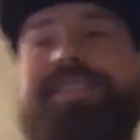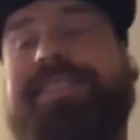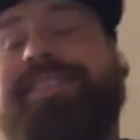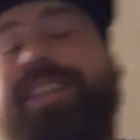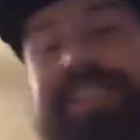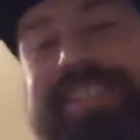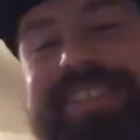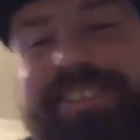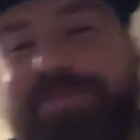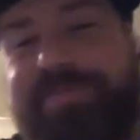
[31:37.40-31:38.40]
yeah.
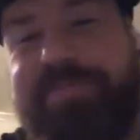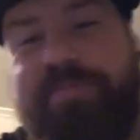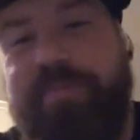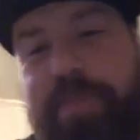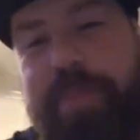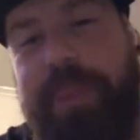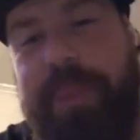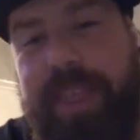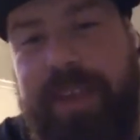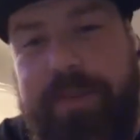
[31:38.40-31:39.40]
Do
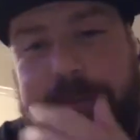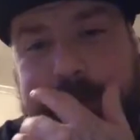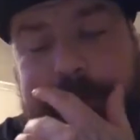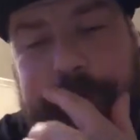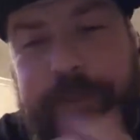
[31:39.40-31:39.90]
what you do, man, and